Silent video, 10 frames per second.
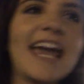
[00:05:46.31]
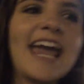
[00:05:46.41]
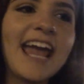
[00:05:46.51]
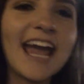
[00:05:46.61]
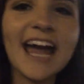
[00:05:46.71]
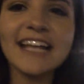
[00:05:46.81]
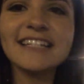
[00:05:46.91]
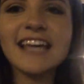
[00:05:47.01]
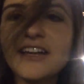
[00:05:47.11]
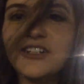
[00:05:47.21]

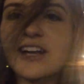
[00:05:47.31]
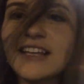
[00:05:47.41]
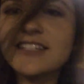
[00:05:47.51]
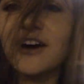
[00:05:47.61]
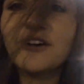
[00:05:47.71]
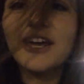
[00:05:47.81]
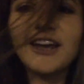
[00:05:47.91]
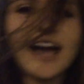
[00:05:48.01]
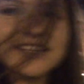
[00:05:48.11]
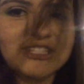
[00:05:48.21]
And as you guys know,
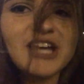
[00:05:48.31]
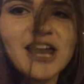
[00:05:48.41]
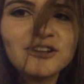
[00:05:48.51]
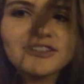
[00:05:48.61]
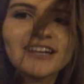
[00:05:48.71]
he has a channel